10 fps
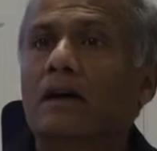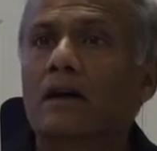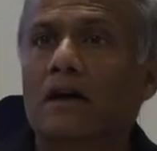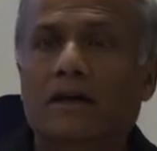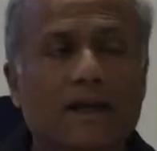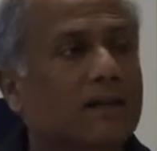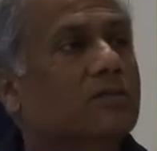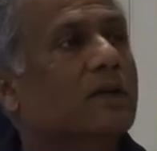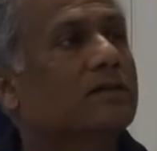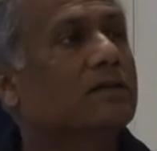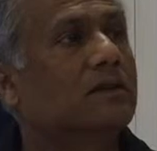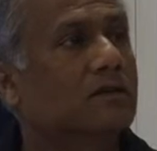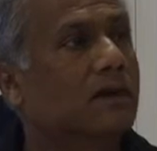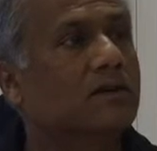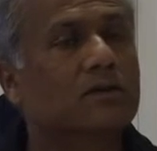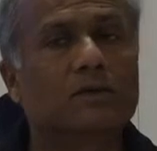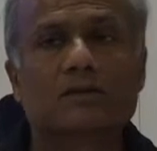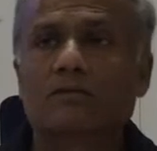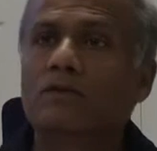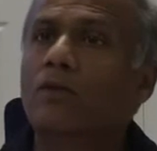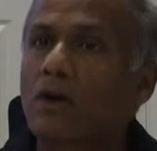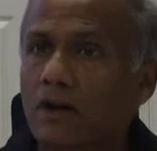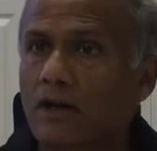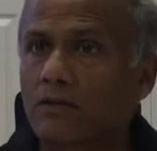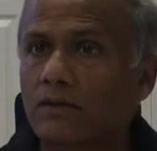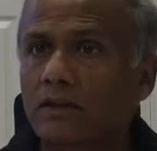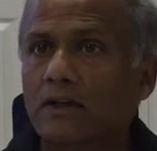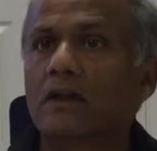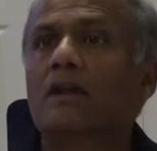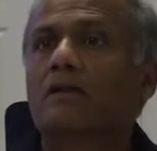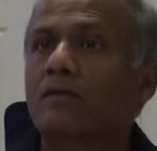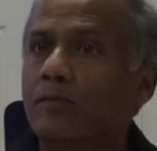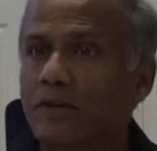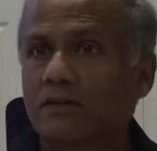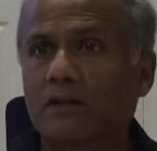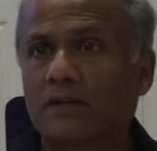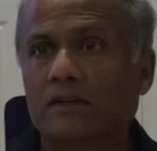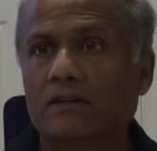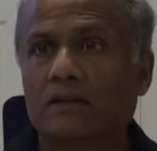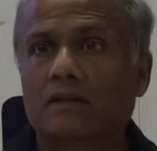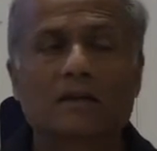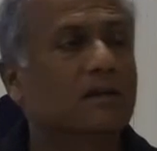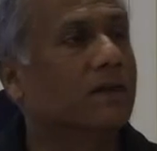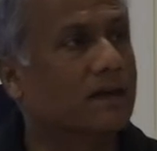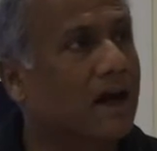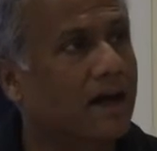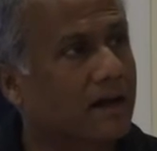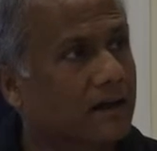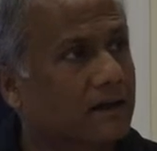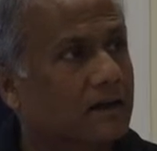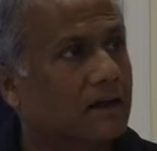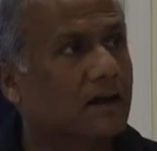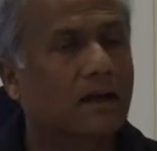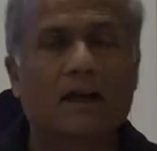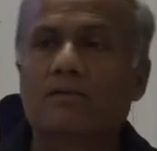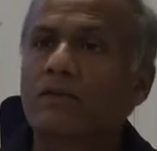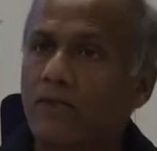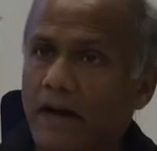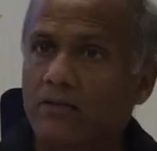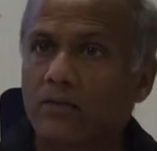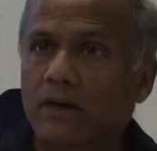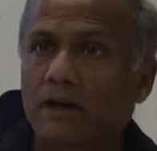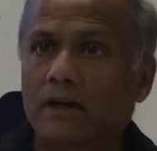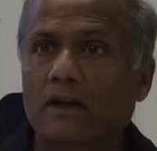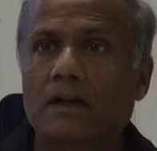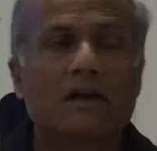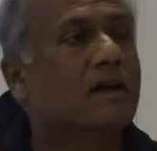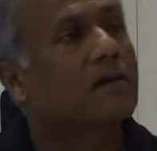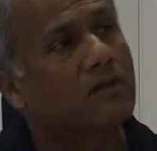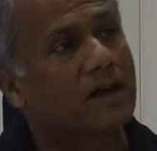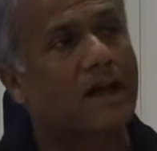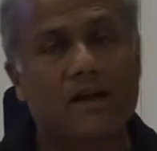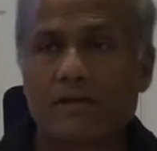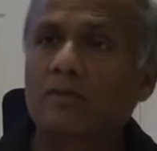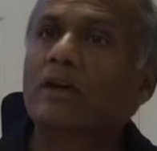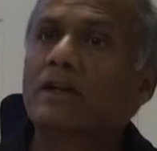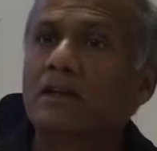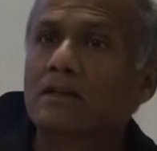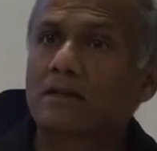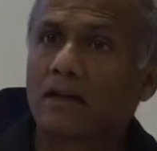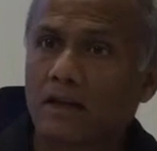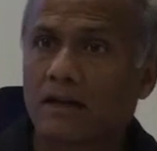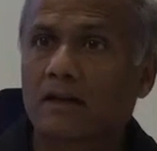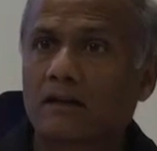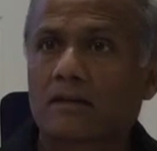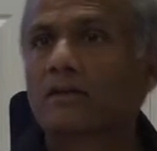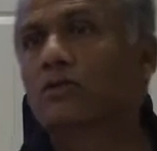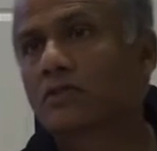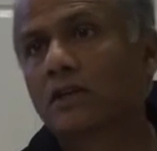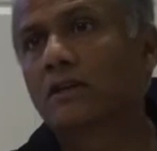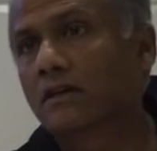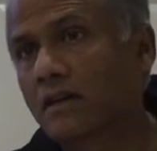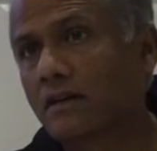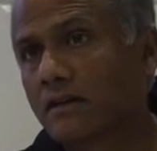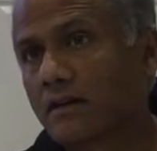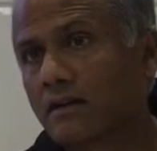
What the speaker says: attachments given to us. We walk around with it, we preserve it till we die, and we fight for it. When everybody is Indian, you sit here